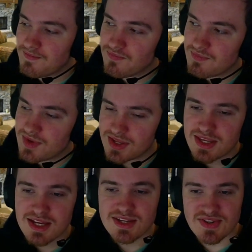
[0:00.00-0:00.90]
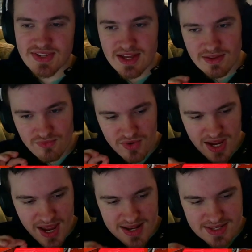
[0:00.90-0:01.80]
But the thing is that the
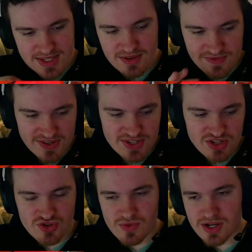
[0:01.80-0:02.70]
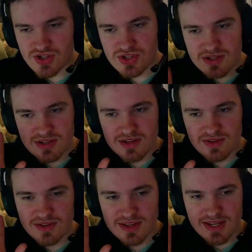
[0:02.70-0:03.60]
reality of this situation
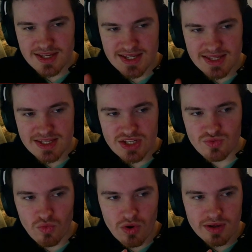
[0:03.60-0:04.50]
is that this is what